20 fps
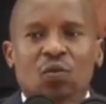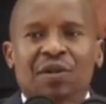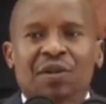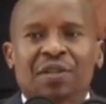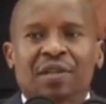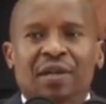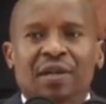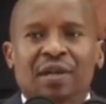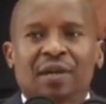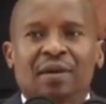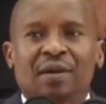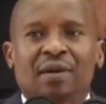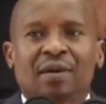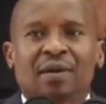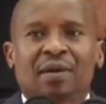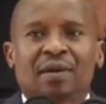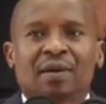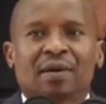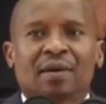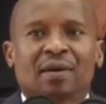with the
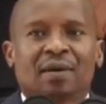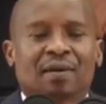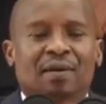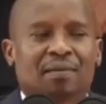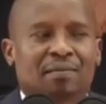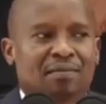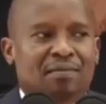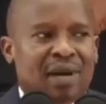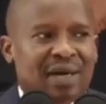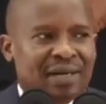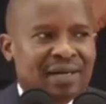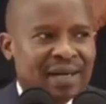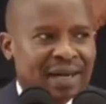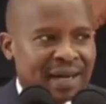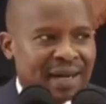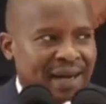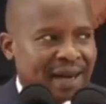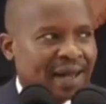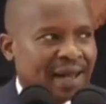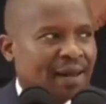
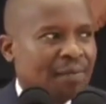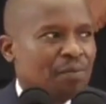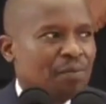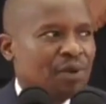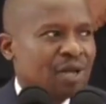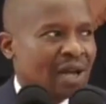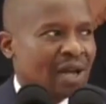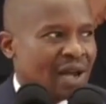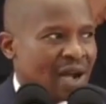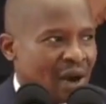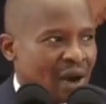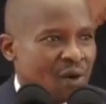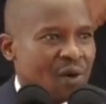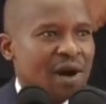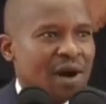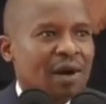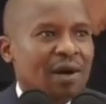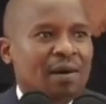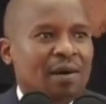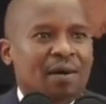
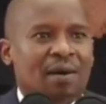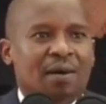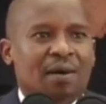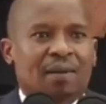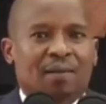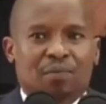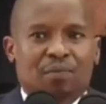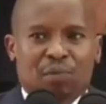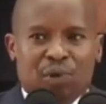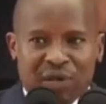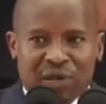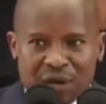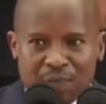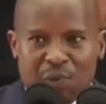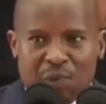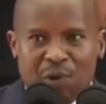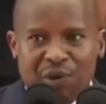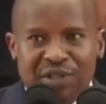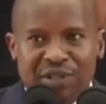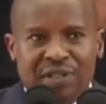Mandera-Bulahawa border
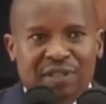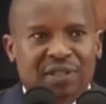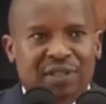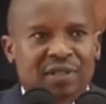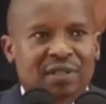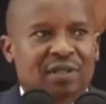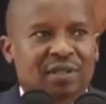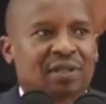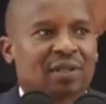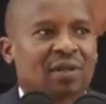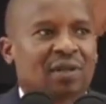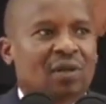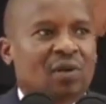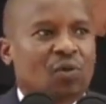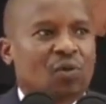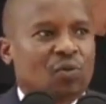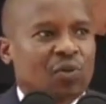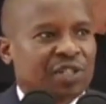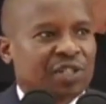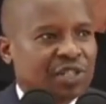point,
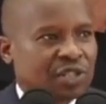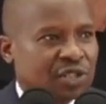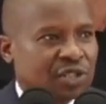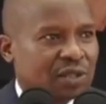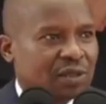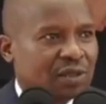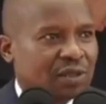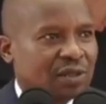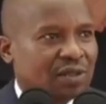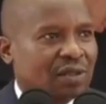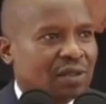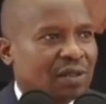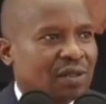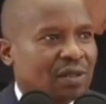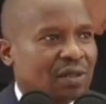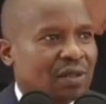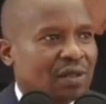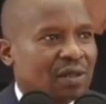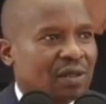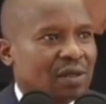which
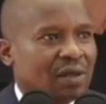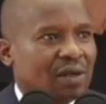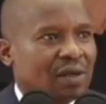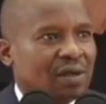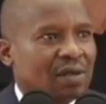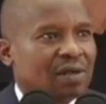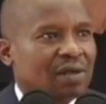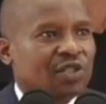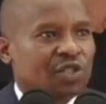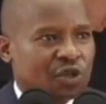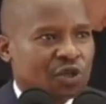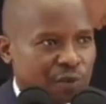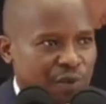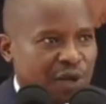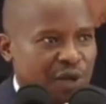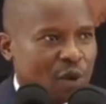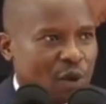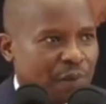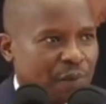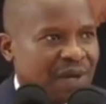should
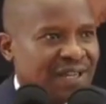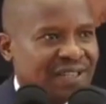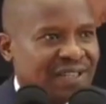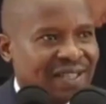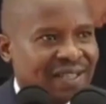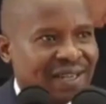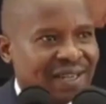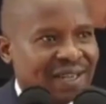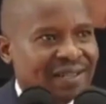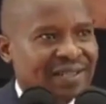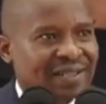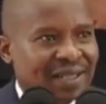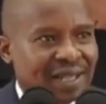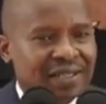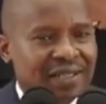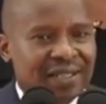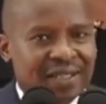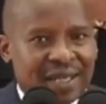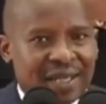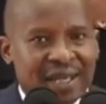be open in the next
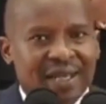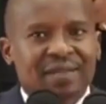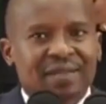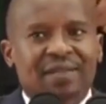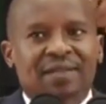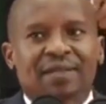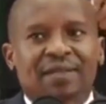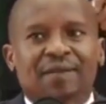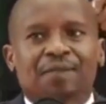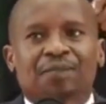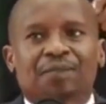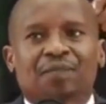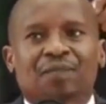30 days.